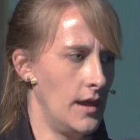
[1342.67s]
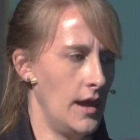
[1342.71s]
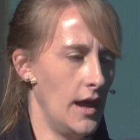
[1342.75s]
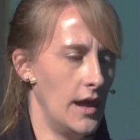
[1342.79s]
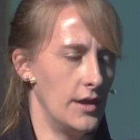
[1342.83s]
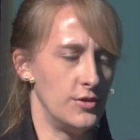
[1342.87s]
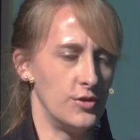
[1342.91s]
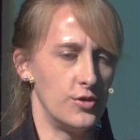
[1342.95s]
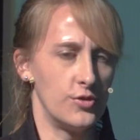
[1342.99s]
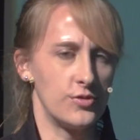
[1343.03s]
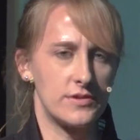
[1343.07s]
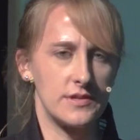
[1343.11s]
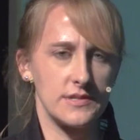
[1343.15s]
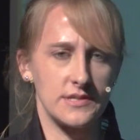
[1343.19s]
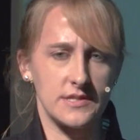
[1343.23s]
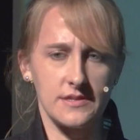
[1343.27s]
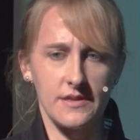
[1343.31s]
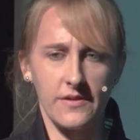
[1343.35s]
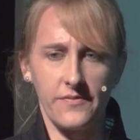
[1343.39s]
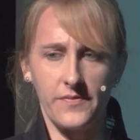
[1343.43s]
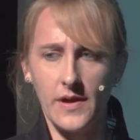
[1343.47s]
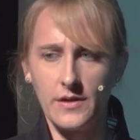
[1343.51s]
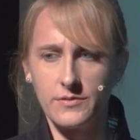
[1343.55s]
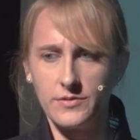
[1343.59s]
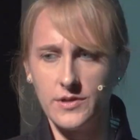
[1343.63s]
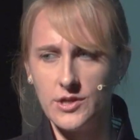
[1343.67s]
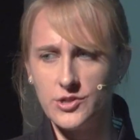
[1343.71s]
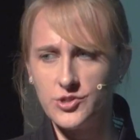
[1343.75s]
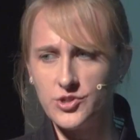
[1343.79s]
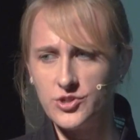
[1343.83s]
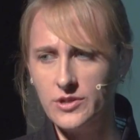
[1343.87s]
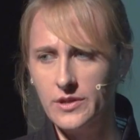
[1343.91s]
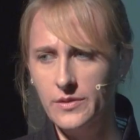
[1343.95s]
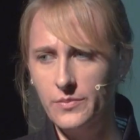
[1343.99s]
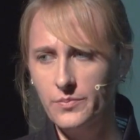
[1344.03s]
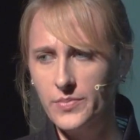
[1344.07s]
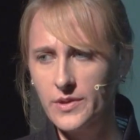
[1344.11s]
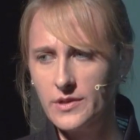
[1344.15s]
and youth is the
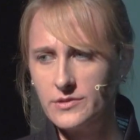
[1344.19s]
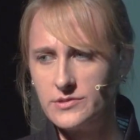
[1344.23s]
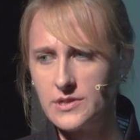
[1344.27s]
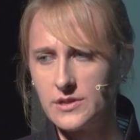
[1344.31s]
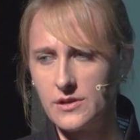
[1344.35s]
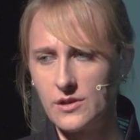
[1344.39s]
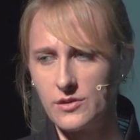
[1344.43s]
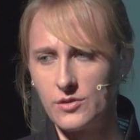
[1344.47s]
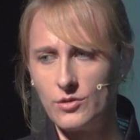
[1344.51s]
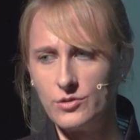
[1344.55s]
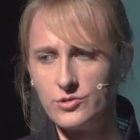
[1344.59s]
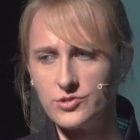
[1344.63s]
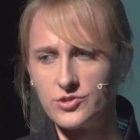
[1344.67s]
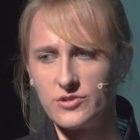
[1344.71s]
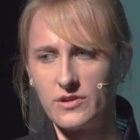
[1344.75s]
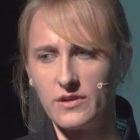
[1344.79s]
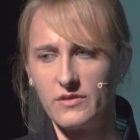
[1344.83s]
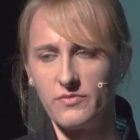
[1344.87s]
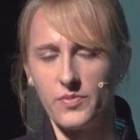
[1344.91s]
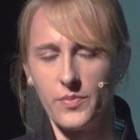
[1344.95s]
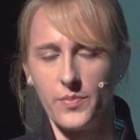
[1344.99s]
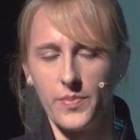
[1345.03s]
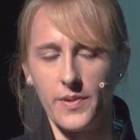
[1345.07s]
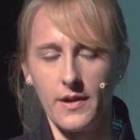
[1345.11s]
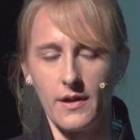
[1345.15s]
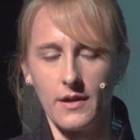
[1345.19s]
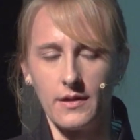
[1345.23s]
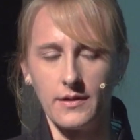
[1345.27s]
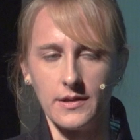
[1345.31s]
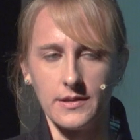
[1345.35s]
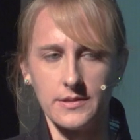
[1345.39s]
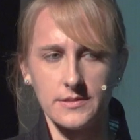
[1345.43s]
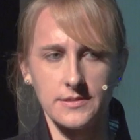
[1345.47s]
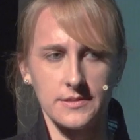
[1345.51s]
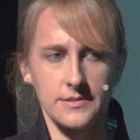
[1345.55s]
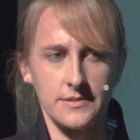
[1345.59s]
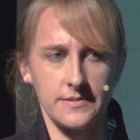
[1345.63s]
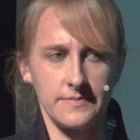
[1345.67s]
foundation in building a culture of
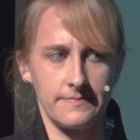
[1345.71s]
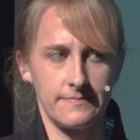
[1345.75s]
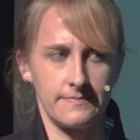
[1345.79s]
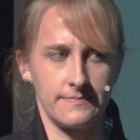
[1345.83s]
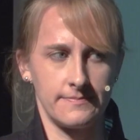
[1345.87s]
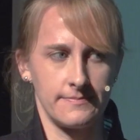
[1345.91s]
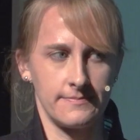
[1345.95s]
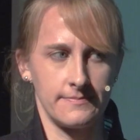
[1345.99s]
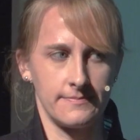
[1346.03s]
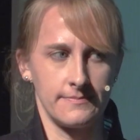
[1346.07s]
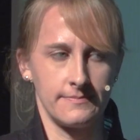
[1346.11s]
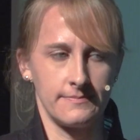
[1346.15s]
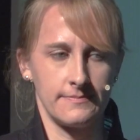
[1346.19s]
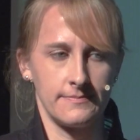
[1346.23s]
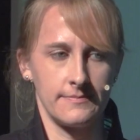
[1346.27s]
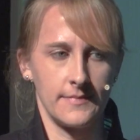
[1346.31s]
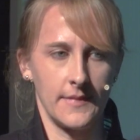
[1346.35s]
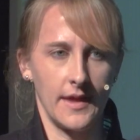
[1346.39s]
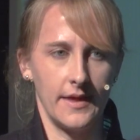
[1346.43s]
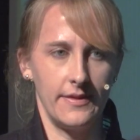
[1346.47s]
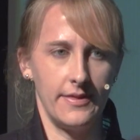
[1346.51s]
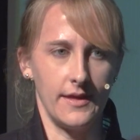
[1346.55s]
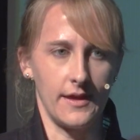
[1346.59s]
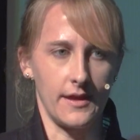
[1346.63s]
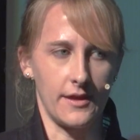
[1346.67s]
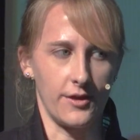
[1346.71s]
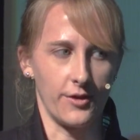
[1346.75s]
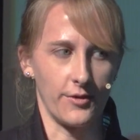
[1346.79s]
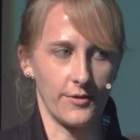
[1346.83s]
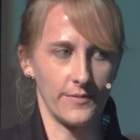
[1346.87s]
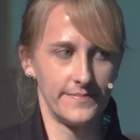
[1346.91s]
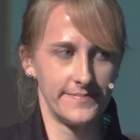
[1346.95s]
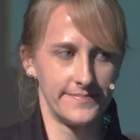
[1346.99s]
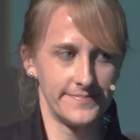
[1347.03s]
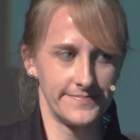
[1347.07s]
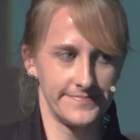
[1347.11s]
preparedness. Thank you.